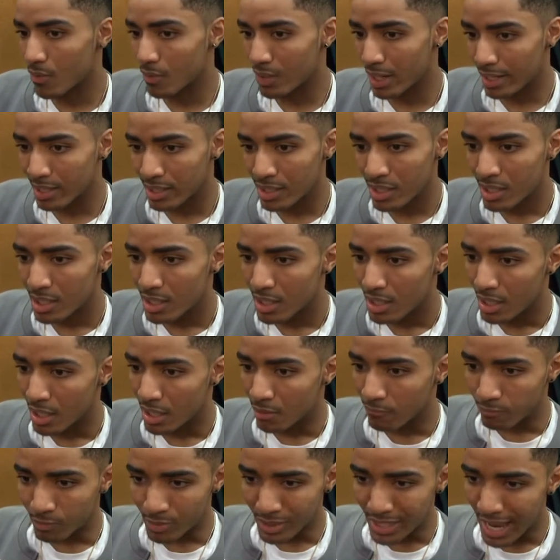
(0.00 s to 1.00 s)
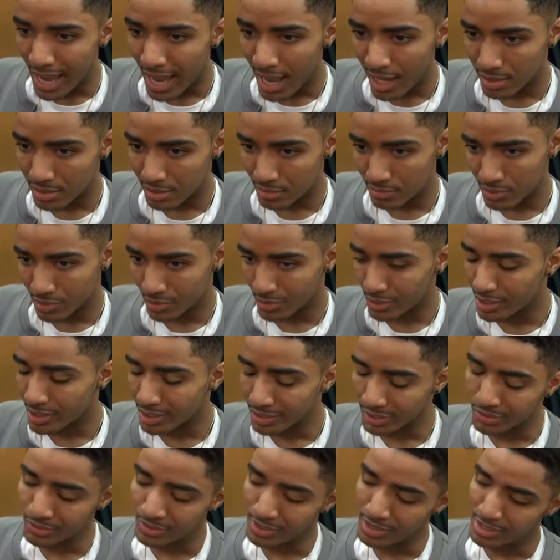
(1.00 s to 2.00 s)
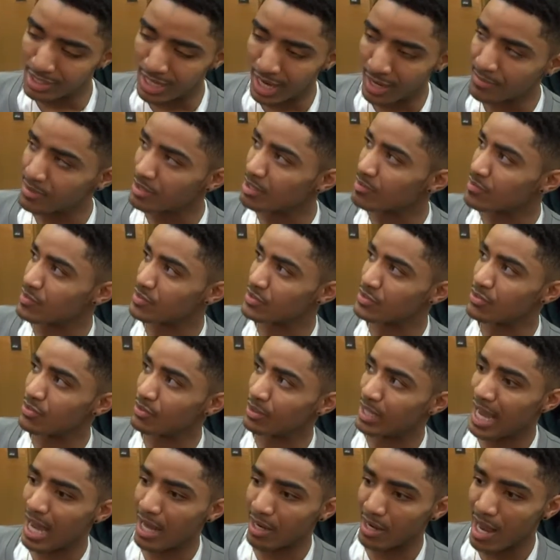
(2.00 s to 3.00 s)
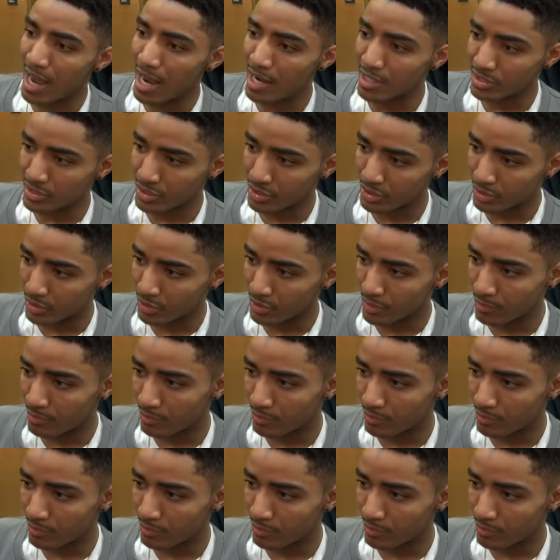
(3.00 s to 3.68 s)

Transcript: Like, if we asked him to, he could do the same stuff he was doing now last year.